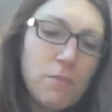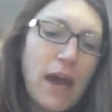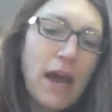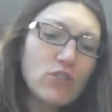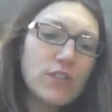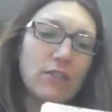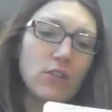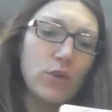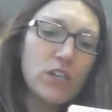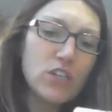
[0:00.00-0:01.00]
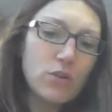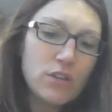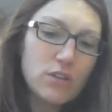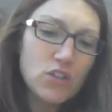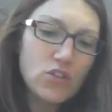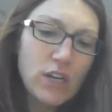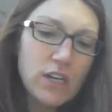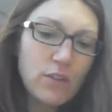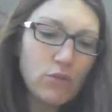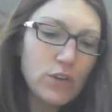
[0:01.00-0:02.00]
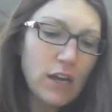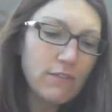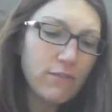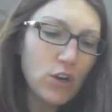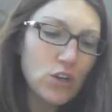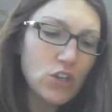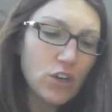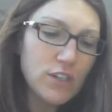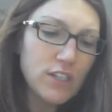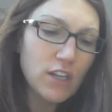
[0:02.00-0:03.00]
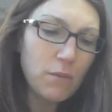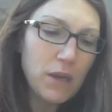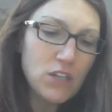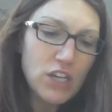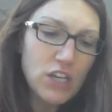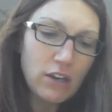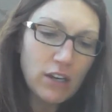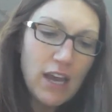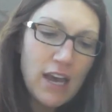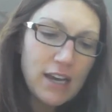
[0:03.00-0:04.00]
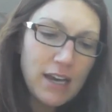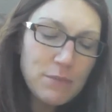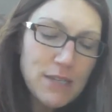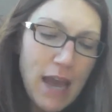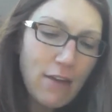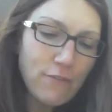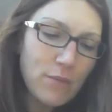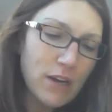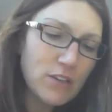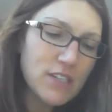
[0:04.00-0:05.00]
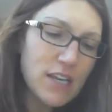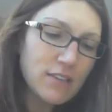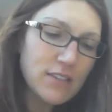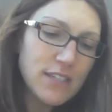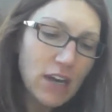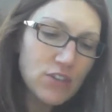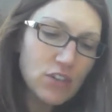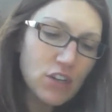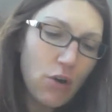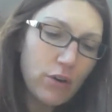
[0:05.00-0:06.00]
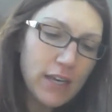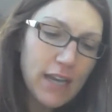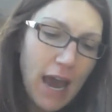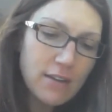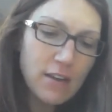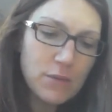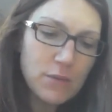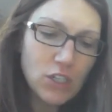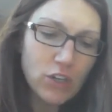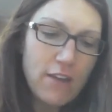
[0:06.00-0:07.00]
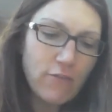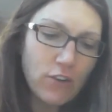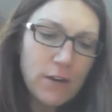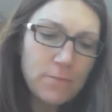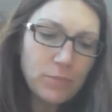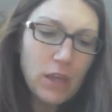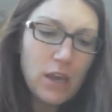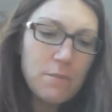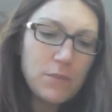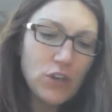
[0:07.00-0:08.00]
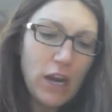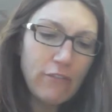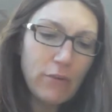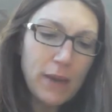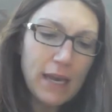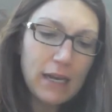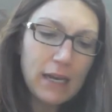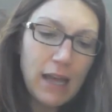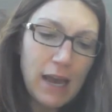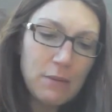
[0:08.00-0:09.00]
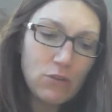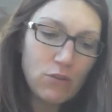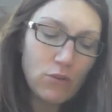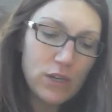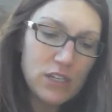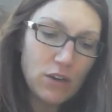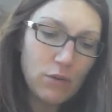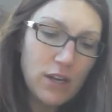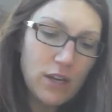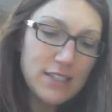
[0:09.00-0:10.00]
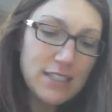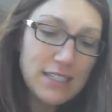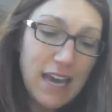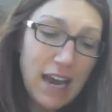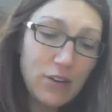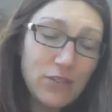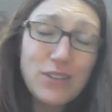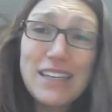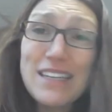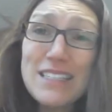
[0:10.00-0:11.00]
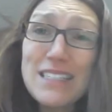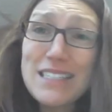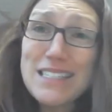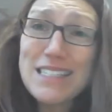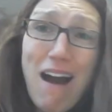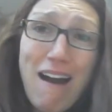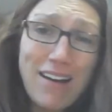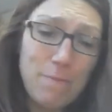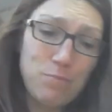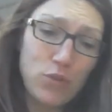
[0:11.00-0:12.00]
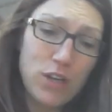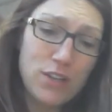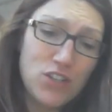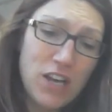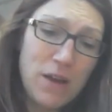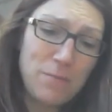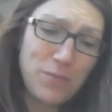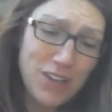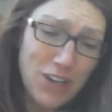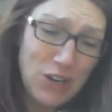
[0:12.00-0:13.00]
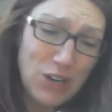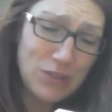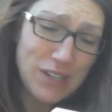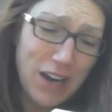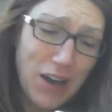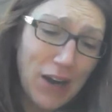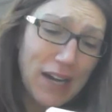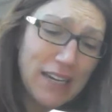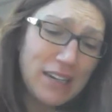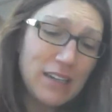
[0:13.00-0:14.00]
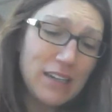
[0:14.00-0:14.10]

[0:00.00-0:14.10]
a mattress out the window into the street and threw down furniture until men shouted, "Come down from there, Dick! The stairs are going! Get out of there, Mr. Avery!" Mr. Avery began climbing through the window. "Scout, he's stuck!" breathed Jem. "Oh, God!"